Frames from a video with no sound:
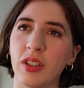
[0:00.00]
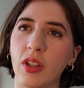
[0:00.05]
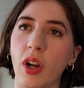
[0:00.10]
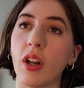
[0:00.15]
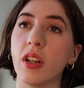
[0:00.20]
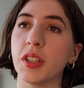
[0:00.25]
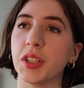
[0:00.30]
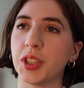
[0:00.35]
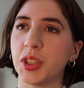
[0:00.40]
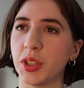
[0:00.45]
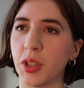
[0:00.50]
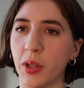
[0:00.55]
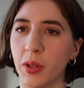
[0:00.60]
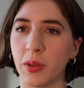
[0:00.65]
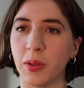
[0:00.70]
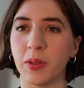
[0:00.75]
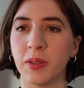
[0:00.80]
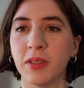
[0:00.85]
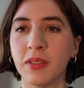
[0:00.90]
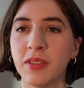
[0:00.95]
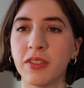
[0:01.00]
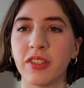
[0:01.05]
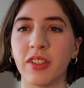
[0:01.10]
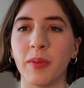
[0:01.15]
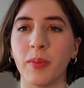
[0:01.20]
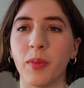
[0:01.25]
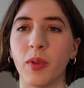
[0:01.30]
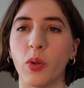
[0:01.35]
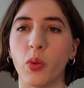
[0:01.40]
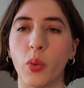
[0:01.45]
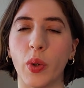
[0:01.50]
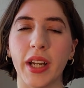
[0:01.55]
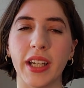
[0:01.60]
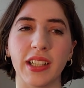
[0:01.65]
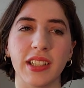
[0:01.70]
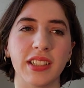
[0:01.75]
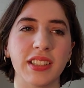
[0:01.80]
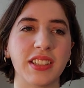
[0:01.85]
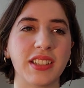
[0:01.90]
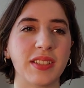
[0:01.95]
gallstone from
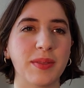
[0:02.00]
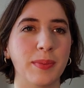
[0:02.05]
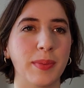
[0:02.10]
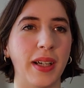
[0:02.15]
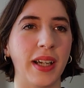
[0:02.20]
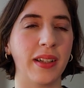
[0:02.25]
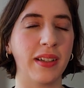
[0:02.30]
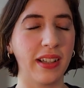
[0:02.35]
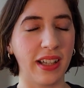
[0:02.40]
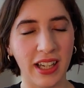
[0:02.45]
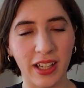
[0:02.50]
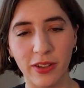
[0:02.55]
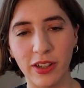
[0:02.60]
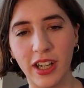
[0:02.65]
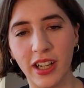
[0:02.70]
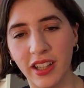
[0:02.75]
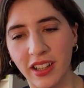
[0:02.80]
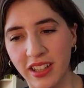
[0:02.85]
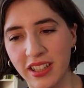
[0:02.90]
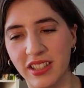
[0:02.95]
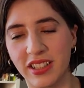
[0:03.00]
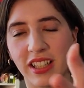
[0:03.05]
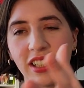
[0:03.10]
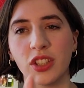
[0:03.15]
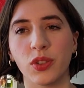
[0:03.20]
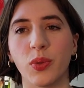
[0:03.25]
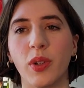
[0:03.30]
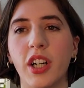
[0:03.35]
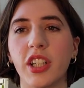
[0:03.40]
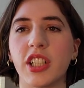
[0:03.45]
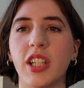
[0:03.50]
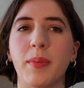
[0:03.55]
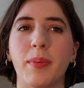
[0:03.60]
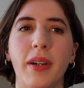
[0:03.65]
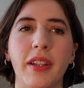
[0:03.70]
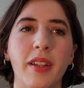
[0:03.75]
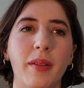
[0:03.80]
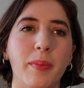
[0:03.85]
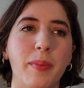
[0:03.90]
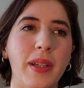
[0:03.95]
whales. But anyway, these things wash
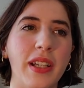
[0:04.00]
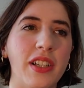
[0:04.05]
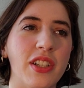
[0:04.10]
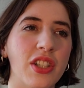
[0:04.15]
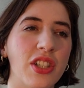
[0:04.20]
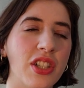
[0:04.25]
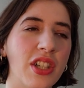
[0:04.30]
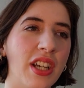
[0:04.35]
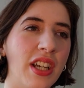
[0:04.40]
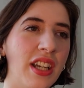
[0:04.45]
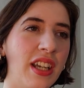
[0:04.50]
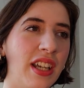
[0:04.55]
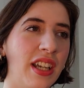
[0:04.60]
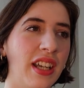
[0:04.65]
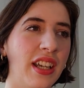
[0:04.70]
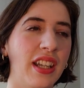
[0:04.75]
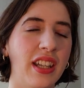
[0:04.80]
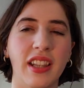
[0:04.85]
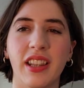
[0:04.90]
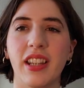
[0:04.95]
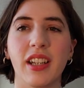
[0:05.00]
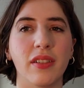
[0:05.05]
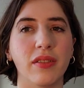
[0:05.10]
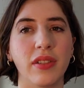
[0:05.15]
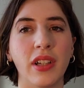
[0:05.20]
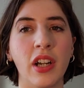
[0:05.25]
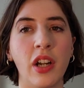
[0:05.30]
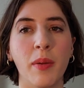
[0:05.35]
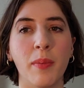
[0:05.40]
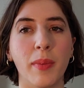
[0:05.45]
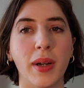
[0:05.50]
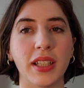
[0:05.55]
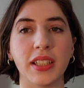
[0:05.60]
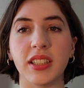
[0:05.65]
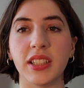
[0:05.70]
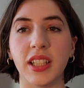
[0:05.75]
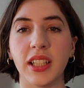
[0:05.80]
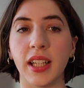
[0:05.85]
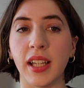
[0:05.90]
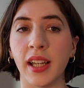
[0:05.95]
up on the beach. They're very
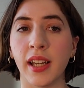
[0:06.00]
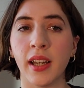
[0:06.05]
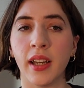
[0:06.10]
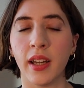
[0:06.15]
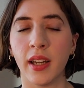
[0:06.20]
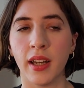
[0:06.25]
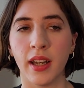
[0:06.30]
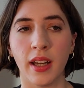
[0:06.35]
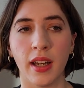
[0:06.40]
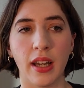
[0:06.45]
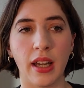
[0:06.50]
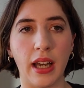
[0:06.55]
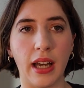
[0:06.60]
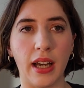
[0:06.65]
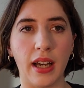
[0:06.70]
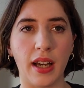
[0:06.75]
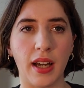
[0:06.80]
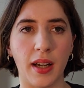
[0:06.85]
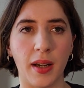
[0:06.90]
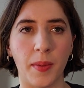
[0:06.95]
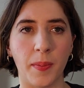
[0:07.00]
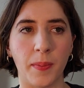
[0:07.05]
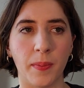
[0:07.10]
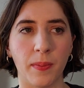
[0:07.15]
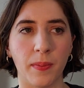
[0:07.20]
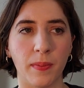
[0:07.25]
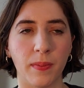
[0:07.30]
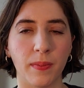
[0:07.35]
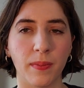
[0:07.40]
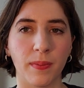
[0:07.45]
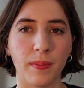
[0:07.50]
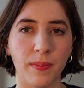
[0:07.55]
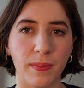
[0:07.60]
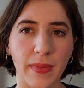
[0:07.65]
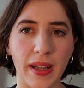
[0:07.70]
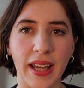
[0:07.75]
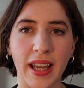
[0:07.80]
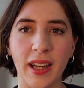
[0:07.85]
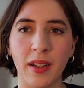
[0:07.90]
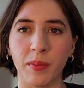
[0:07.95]
musky,
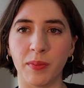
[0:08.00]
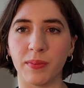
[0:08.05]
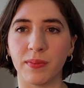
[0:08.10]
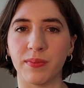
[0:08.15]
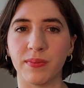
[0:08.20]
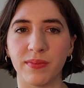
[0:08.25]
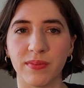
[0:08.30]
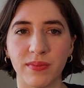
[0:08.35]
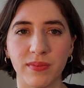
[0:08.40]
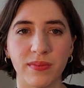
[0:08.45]
and